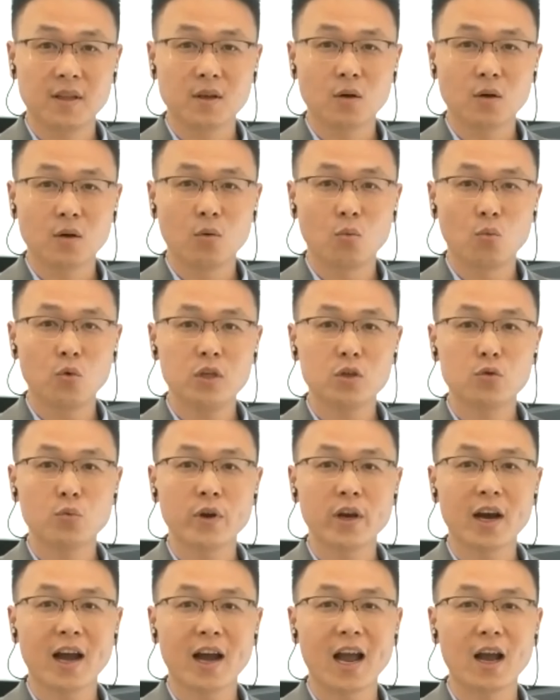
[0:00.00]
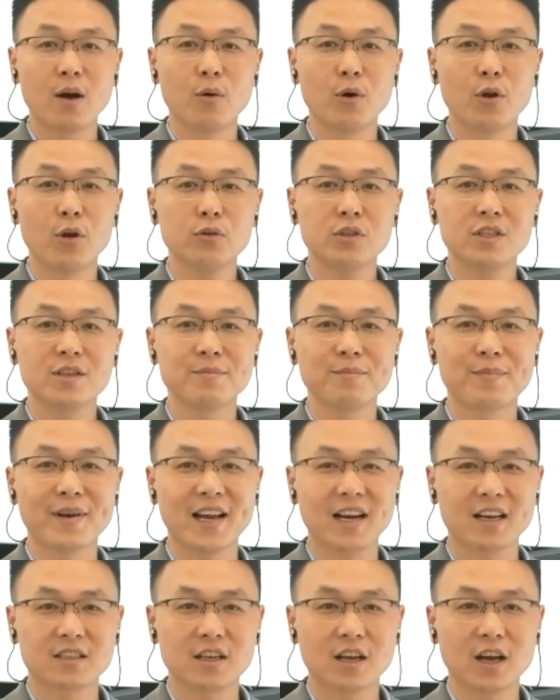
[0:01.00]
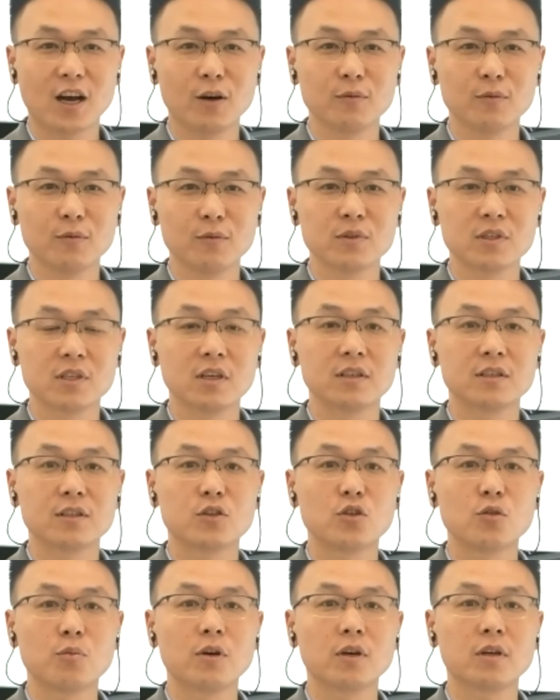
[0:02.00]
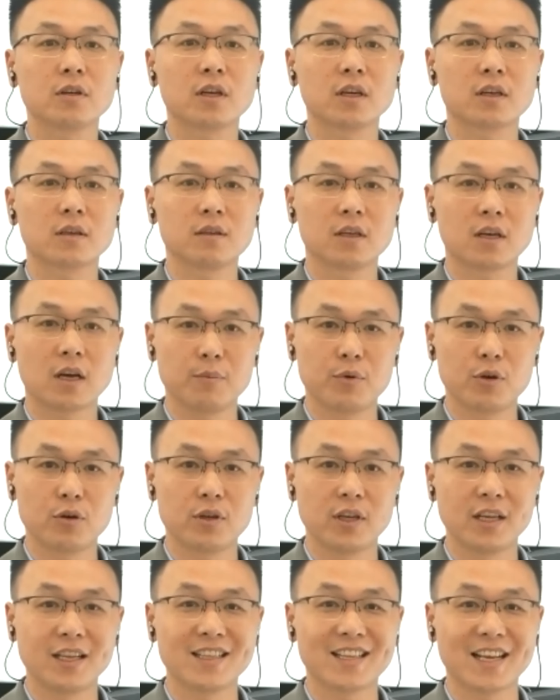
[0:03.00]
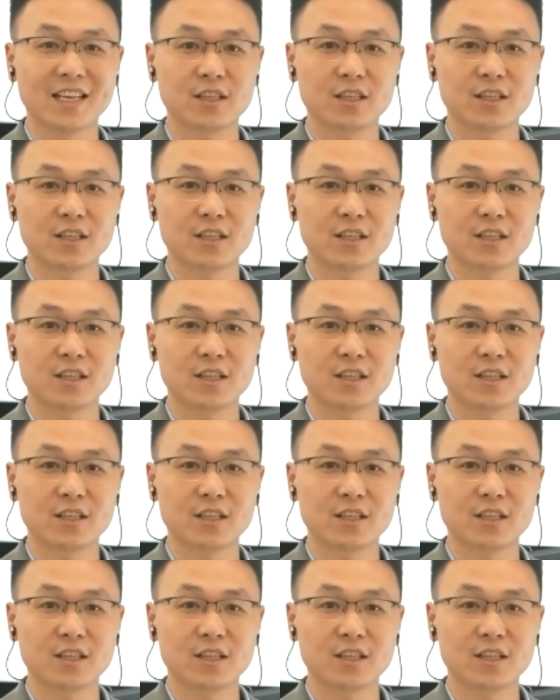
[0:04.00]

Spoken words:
which will have a huge impact on the supercomputing industry